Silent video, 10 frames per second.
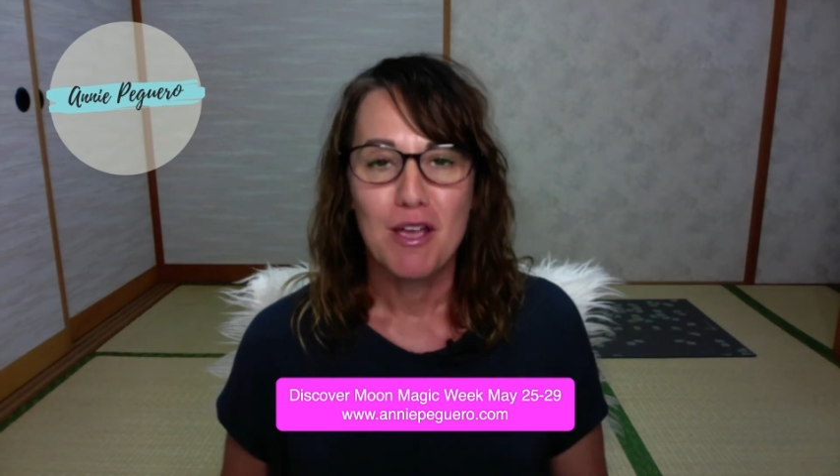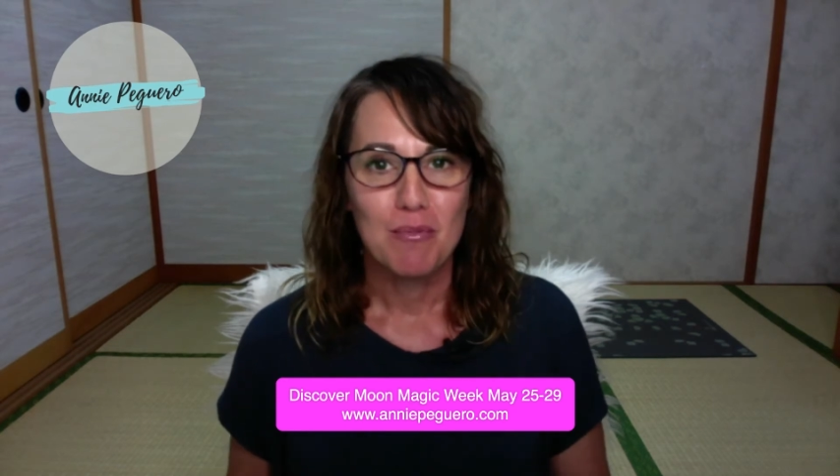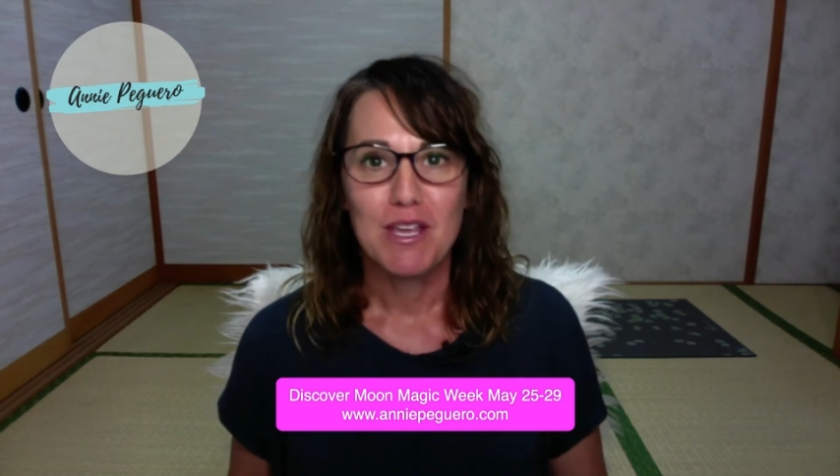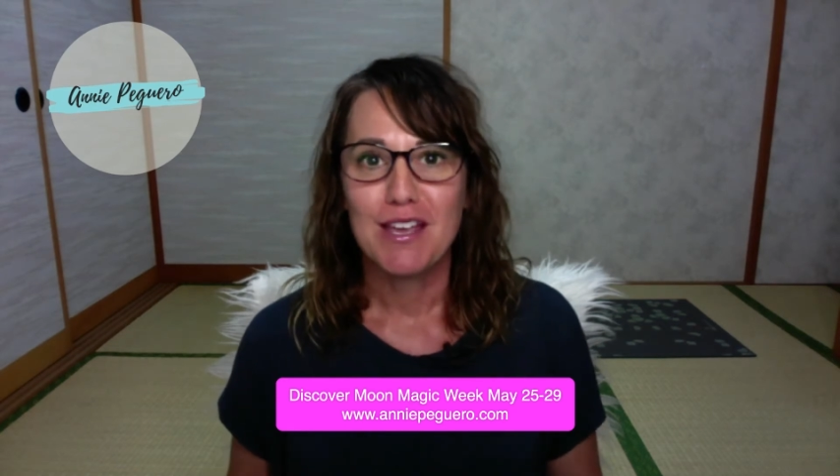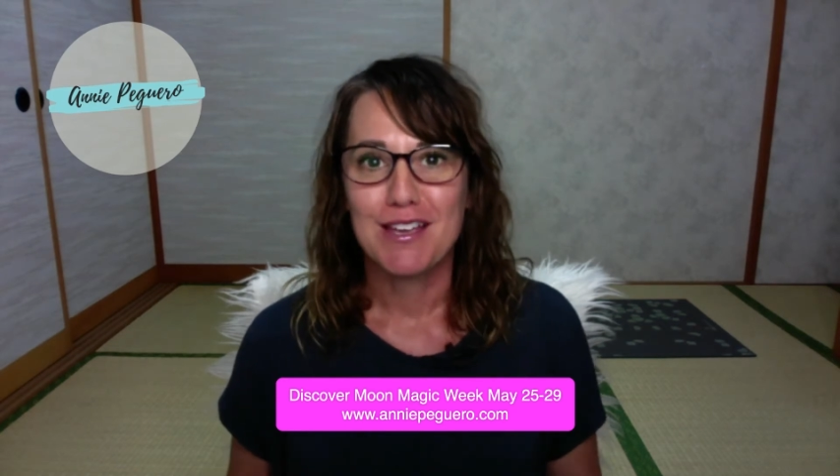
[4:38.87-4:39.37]

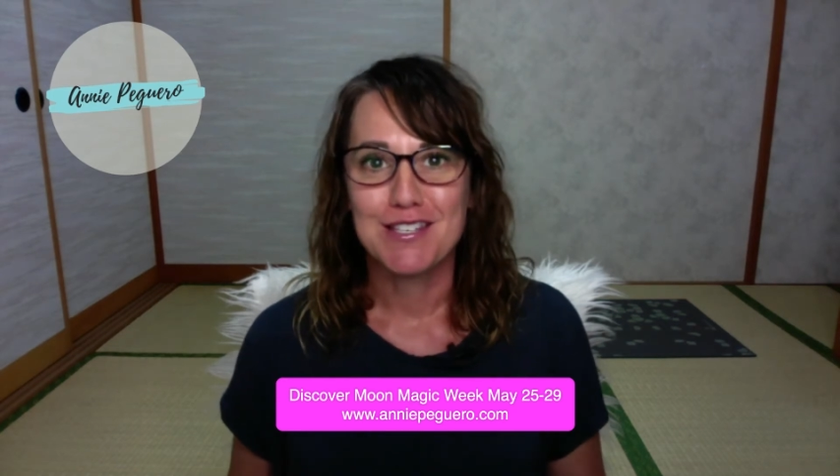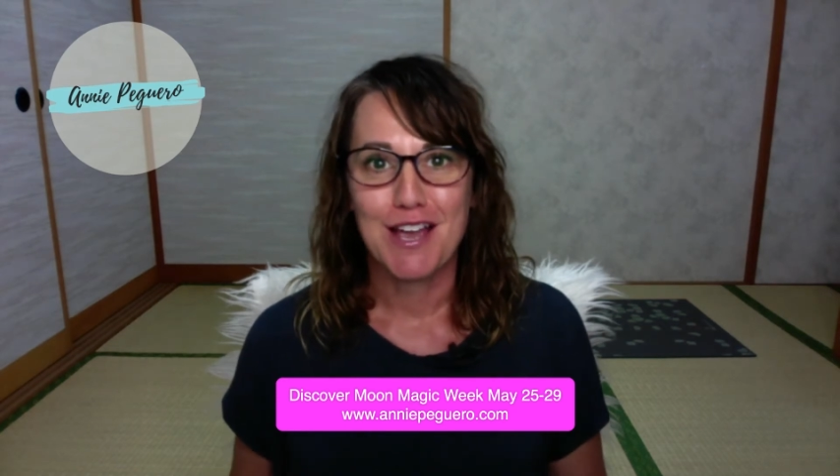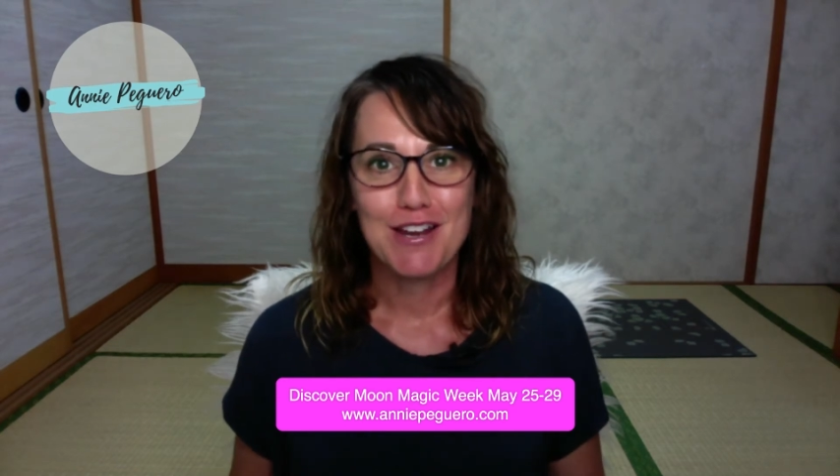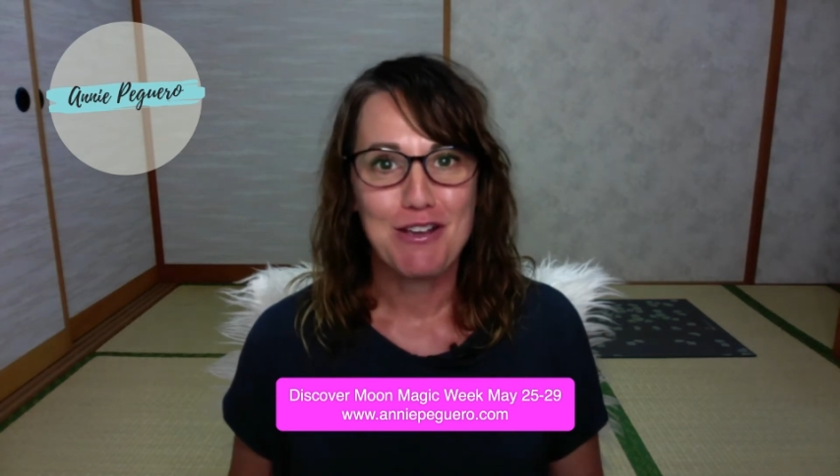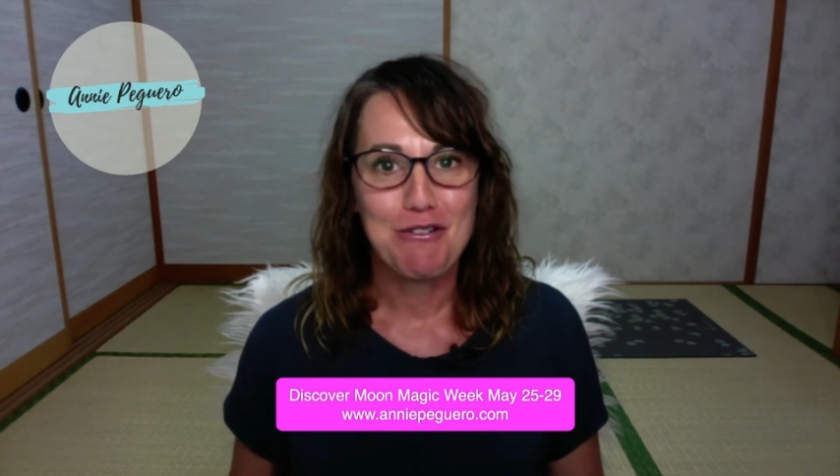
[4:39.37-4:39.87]
because
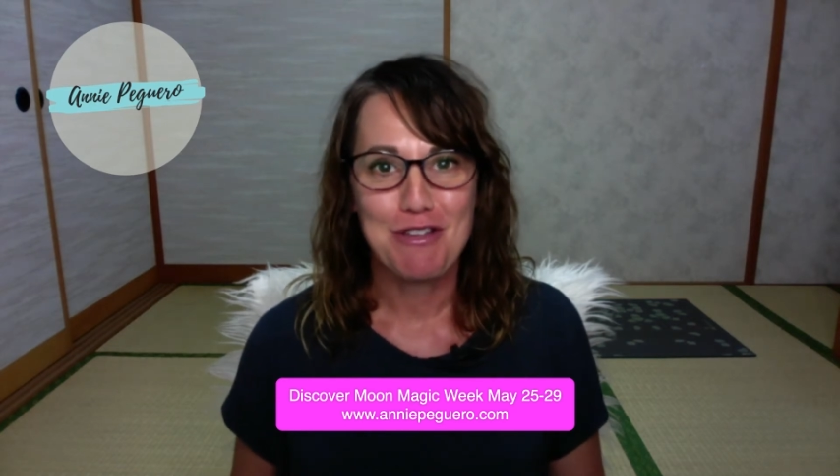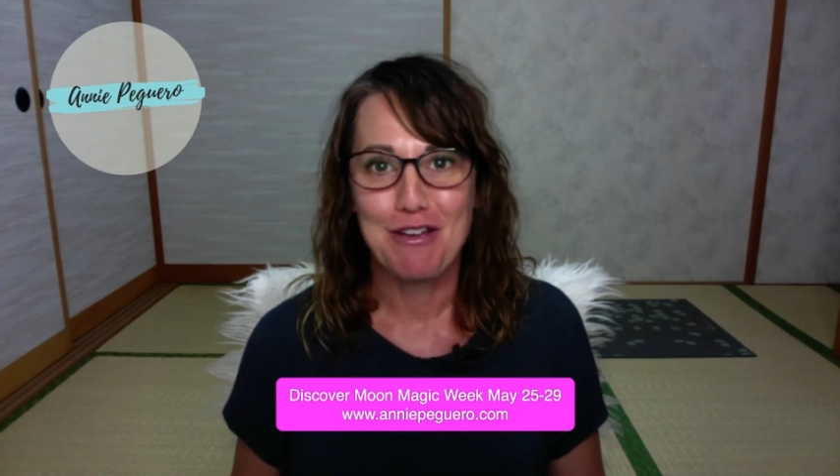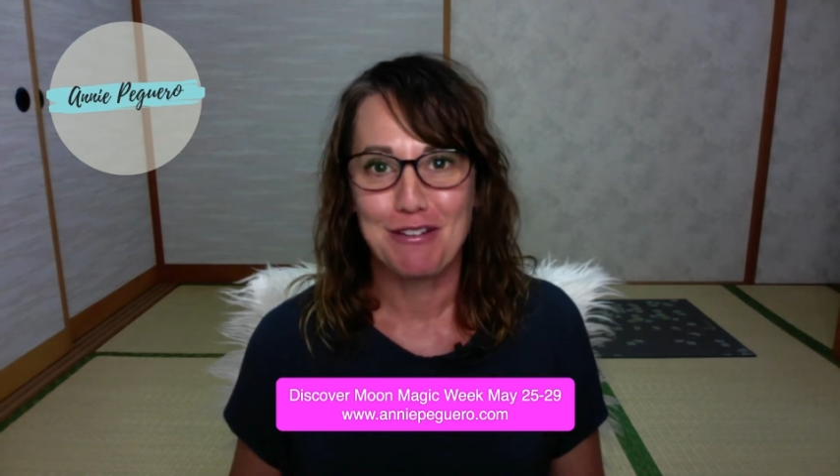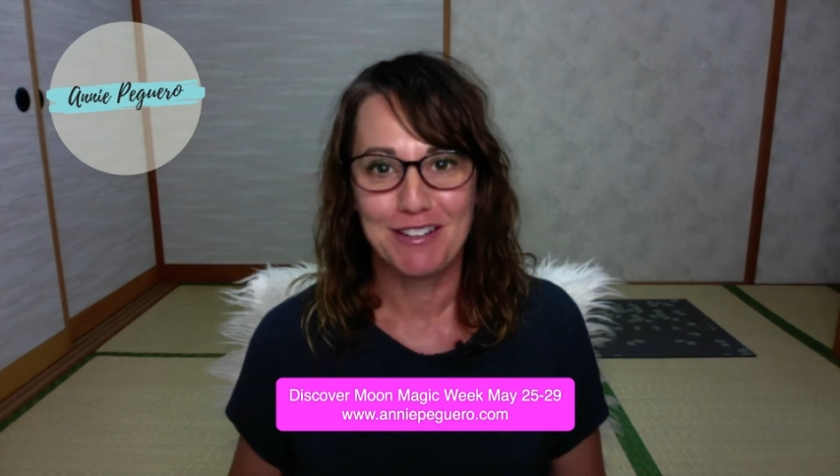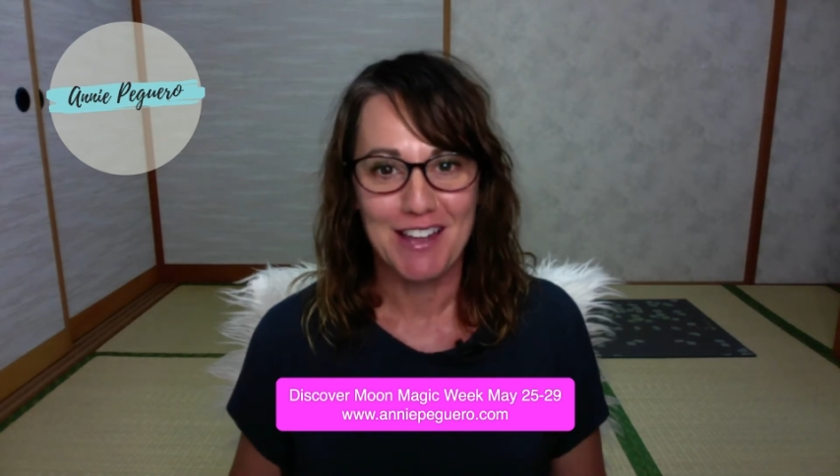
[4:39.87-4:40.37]
I know that